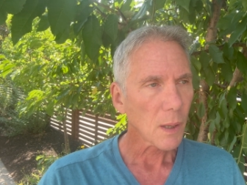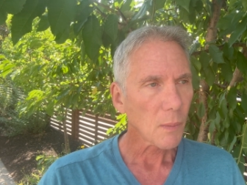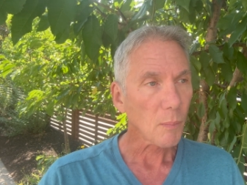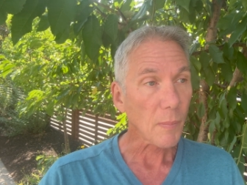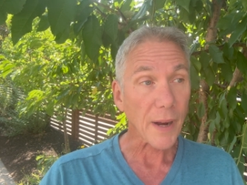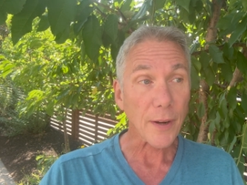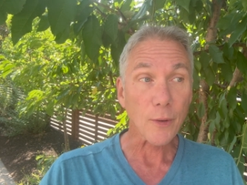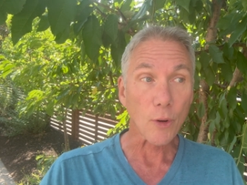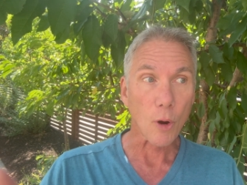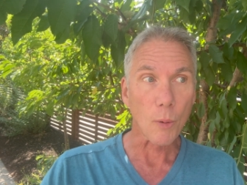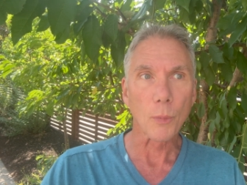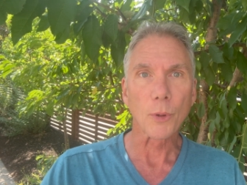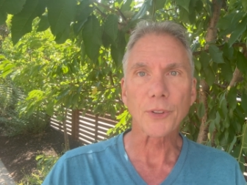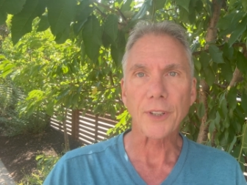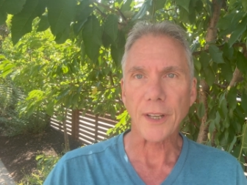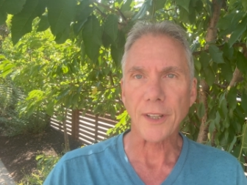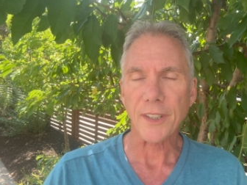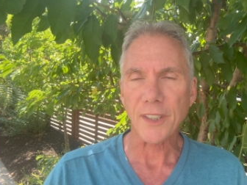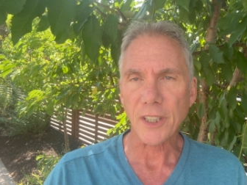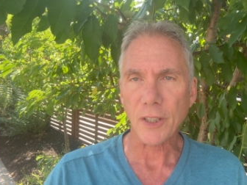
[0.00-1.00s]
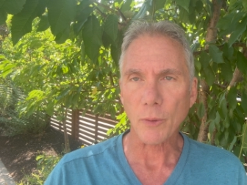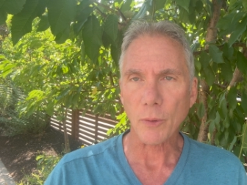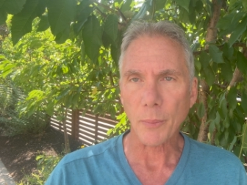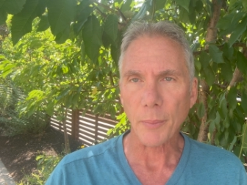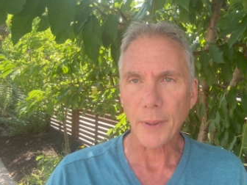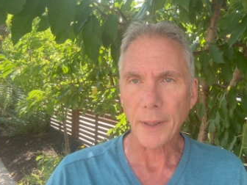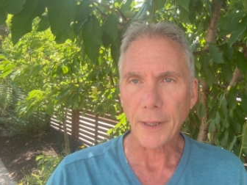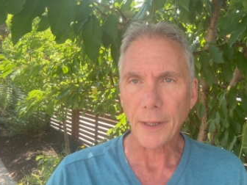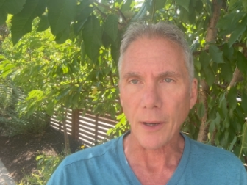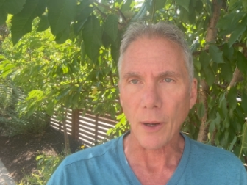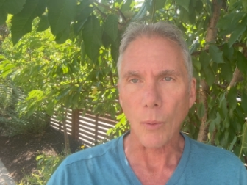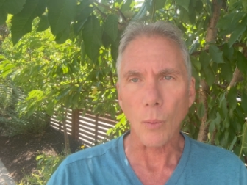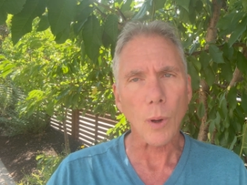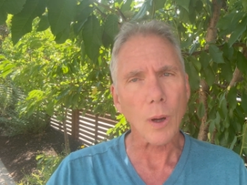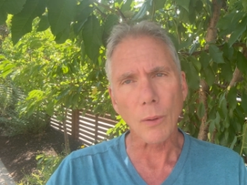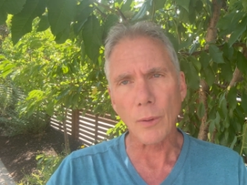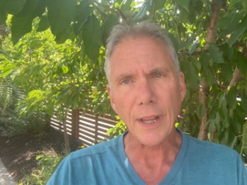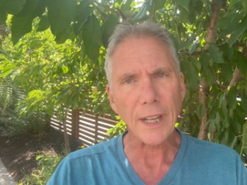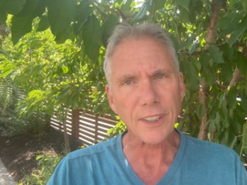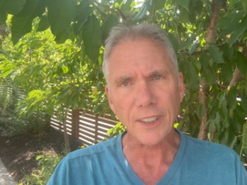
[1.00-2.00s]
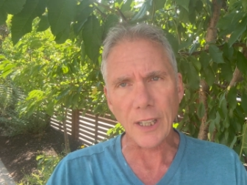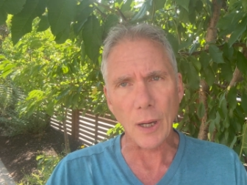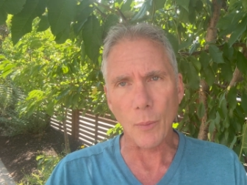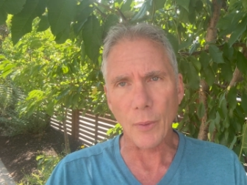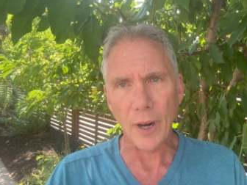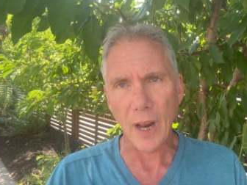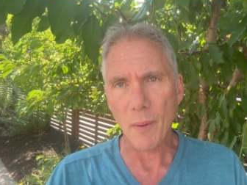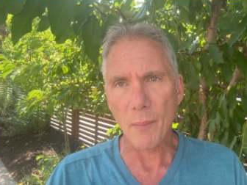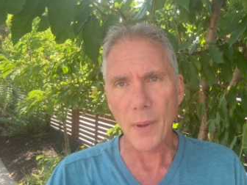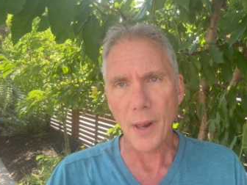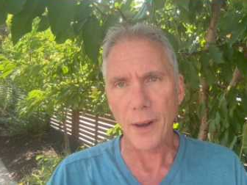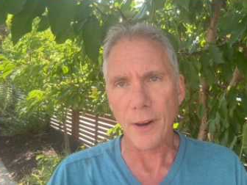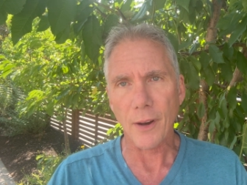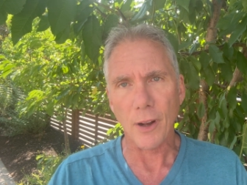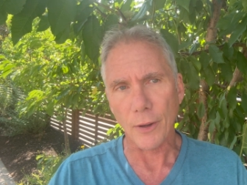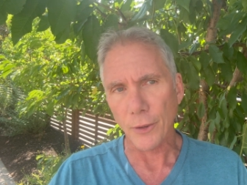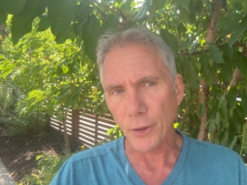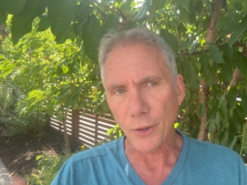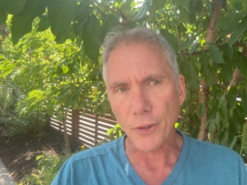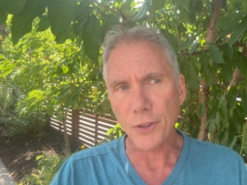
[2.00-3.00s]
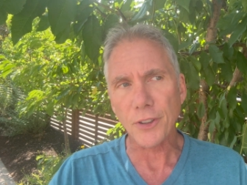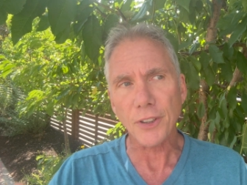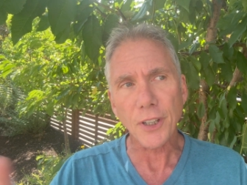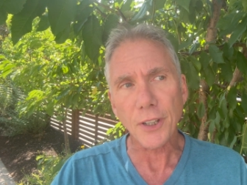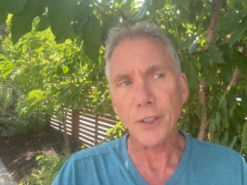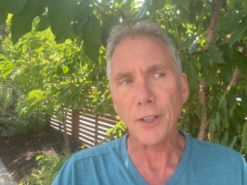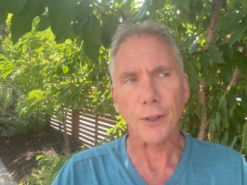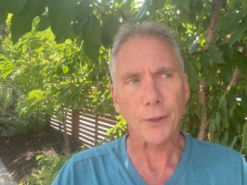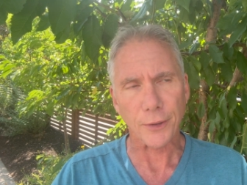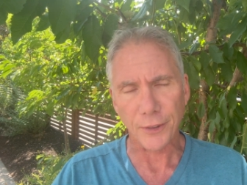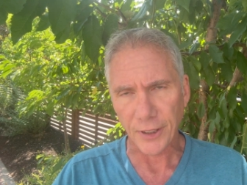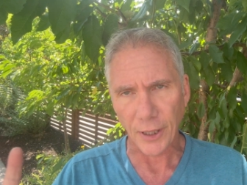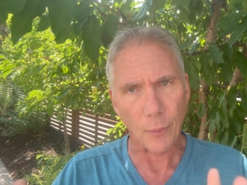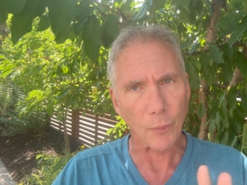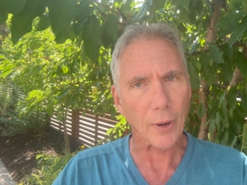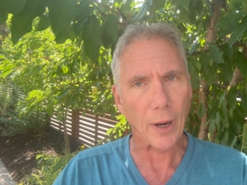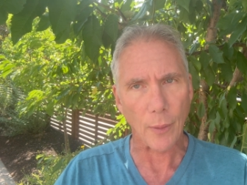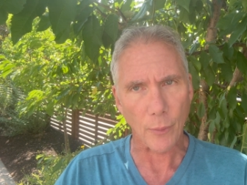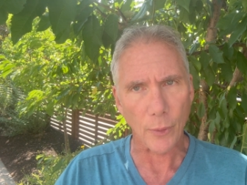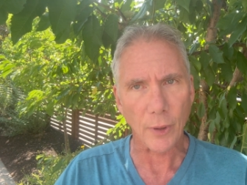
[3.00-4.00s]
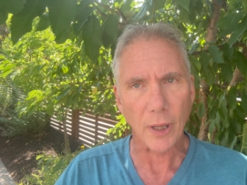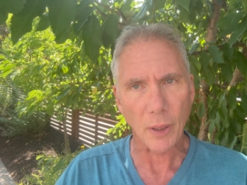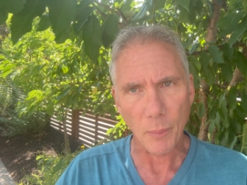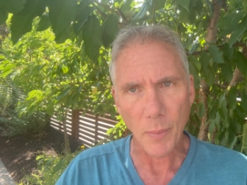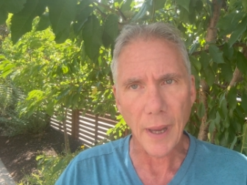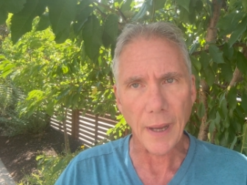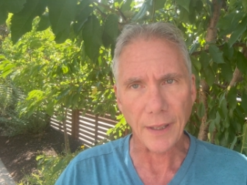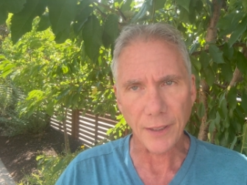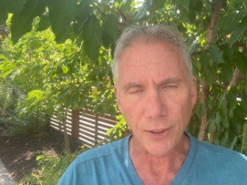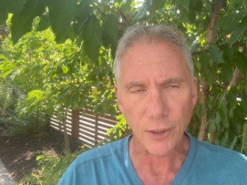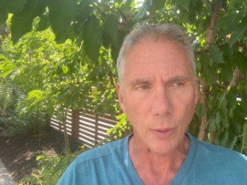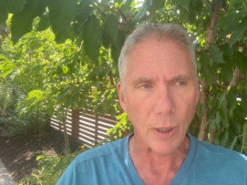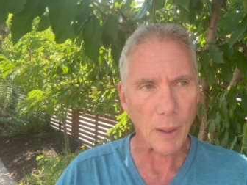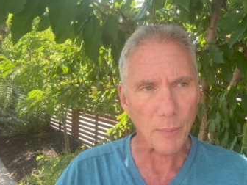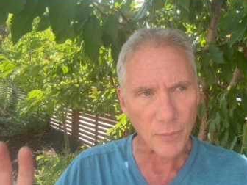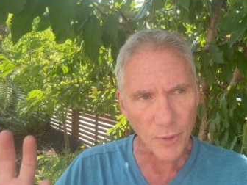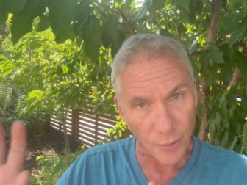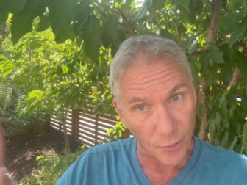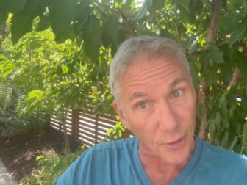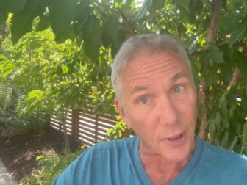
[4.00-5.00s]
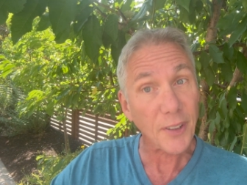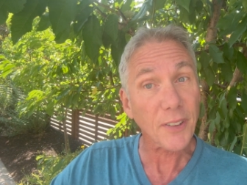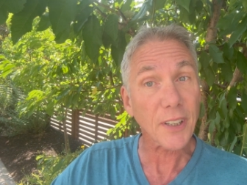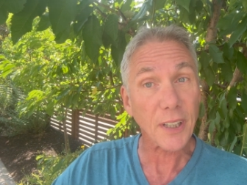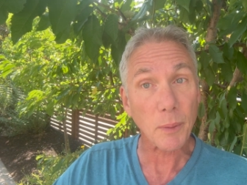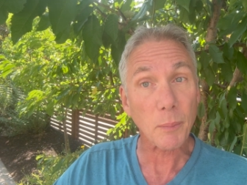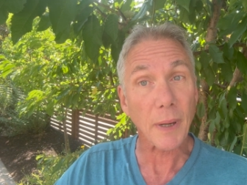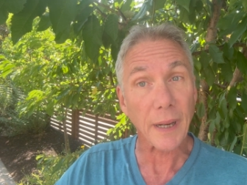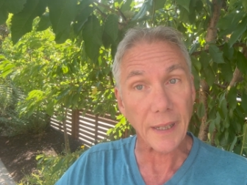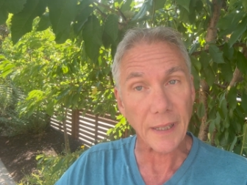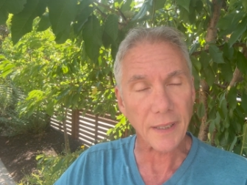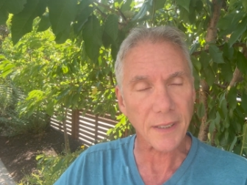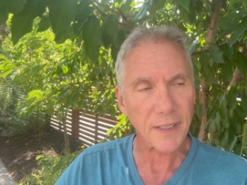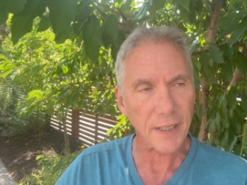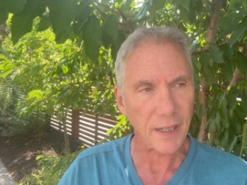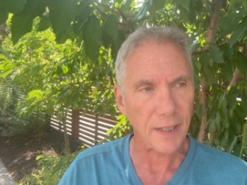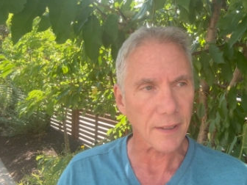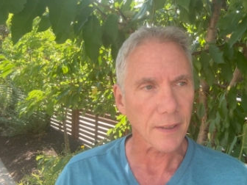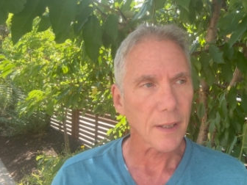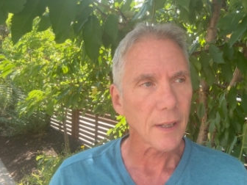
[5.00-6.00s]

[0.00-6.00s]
My normal tendency would be to go, "Well, that's not what I meant at all. You just need to understand what I really meant." So I'm defending my intent